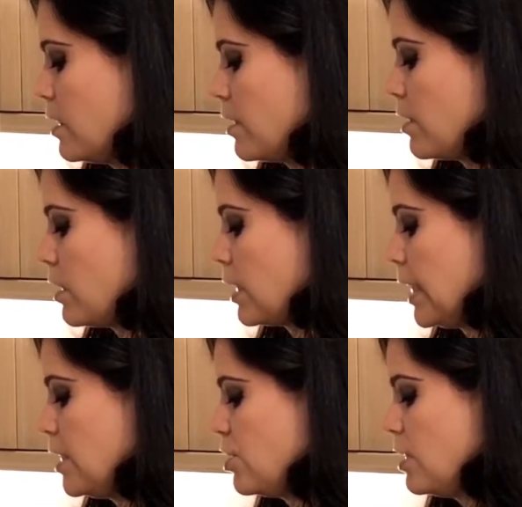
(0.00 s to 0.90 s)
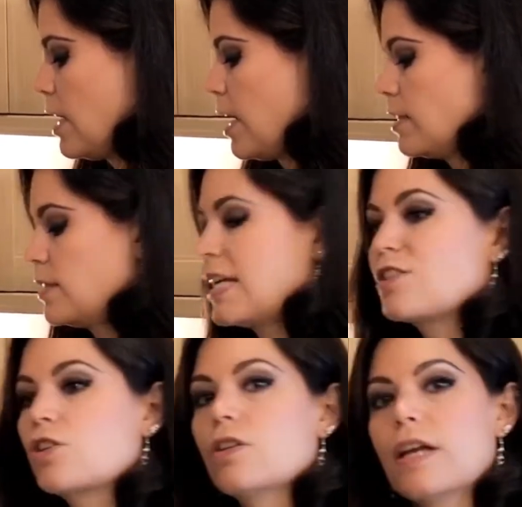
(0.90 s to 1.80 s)
Another kitchen
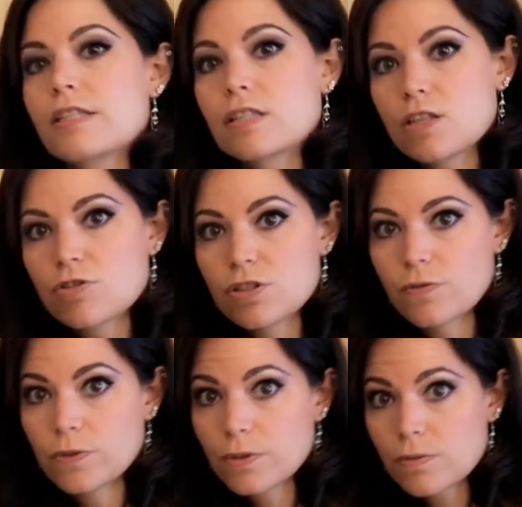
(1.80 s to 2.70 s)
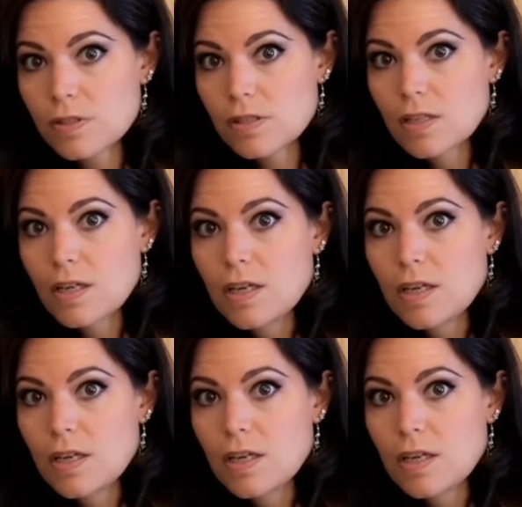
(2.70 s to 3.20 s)
essential, citrus fruits.